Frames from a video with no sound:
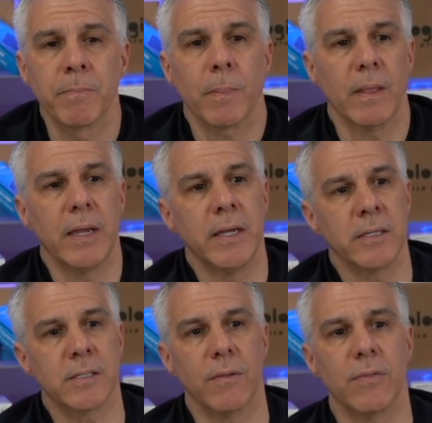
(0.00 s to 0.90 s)

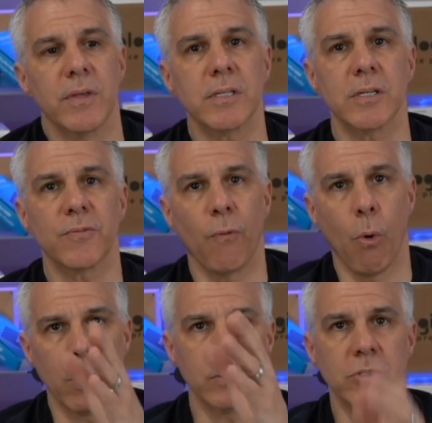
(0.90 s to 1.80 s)
is this is
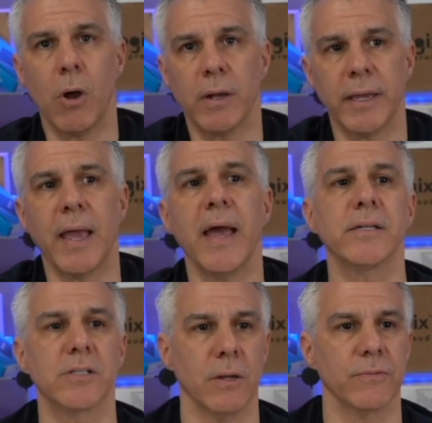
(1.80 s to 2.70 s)
for talking head
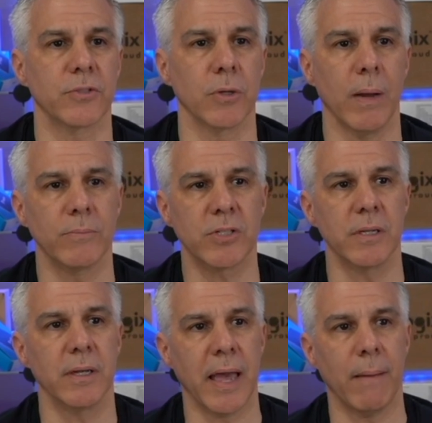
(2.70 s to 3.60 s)
stuff. So I'm
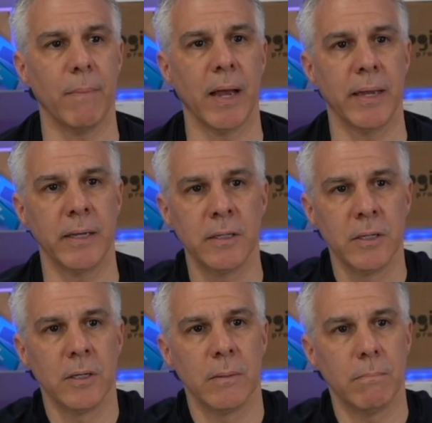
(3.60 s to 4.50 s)
sitting at my
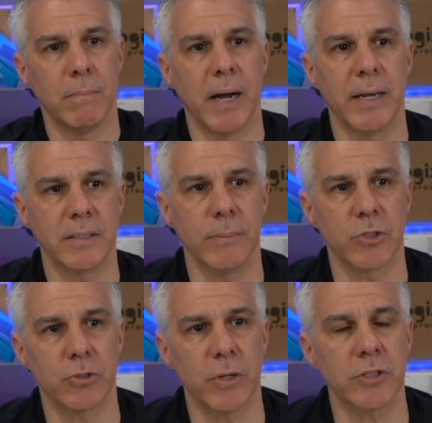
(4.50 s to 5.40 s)

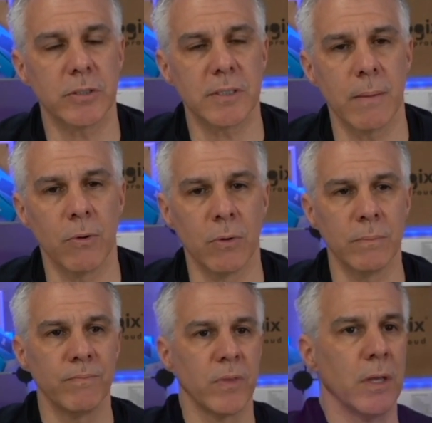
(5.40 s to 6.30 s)
demonstration table.
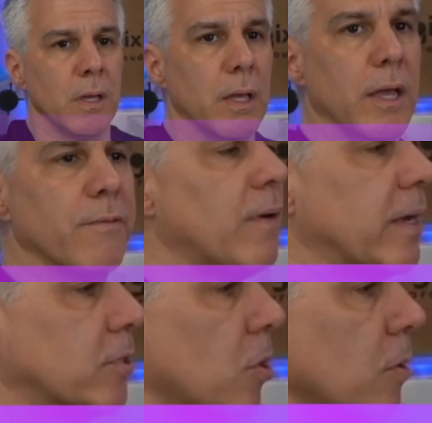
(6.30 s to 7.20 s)
If I
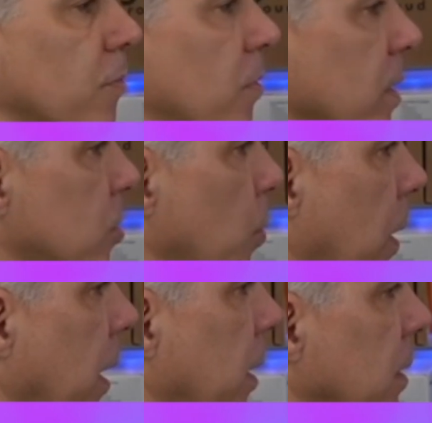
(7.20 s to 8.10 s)
turn this
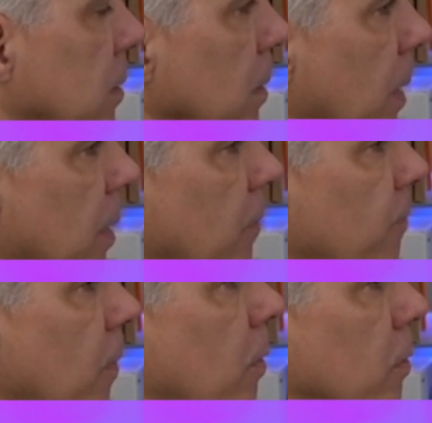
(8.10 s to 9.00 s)
way, the
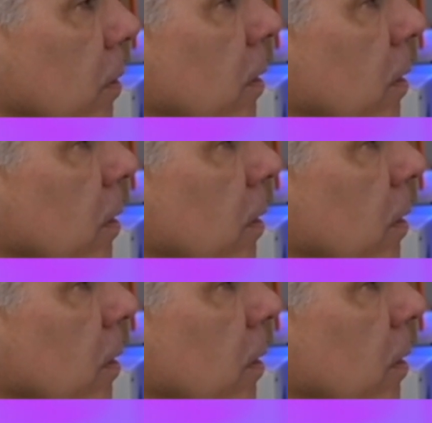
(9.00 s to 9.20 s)
microphone